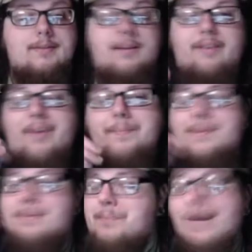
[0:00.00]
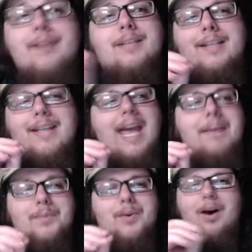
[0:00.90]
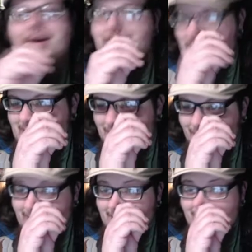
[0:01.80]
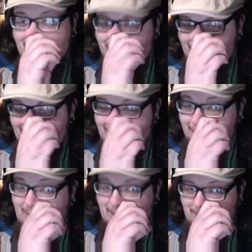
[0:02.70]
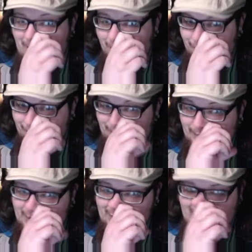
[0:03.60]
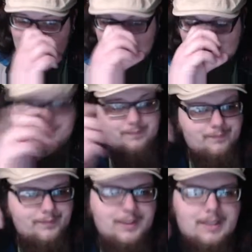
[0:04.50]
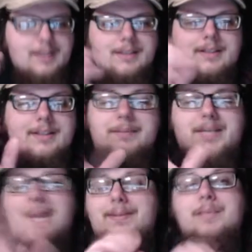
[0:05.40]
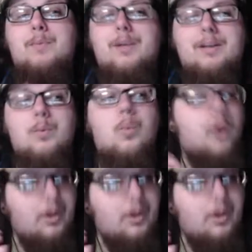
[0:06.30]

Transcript: If I'm pronouncing names wrong, please forgive me because my mouth and sometimes doesn't want to work